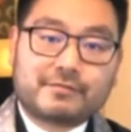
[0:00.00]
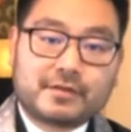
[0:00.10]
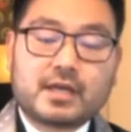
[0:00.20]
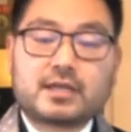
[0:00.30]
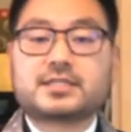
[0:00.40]

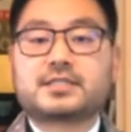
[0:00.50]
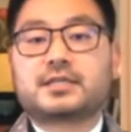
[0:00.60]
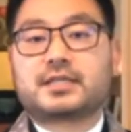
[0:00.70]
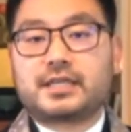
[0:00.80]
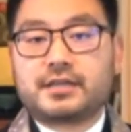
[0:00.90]
And that's
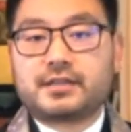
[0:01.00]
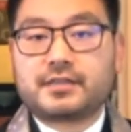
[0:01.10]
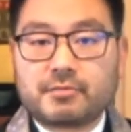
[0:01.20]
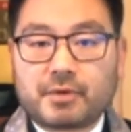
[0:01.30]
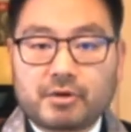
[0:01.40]
the key
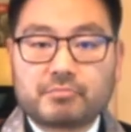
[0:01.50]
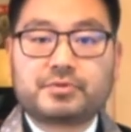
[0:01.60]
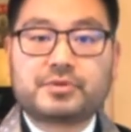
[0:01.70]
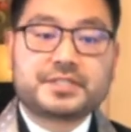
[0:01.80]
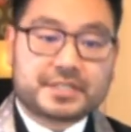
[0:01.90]
thing about
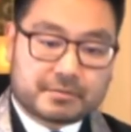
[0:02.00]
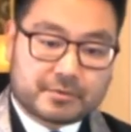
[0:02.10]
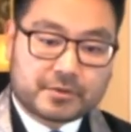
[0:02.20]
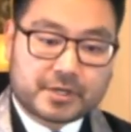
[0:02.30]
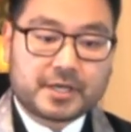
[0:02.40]
Buddhism,
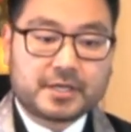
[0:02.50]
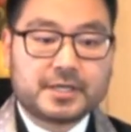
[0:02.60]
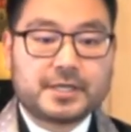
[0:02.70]
okay?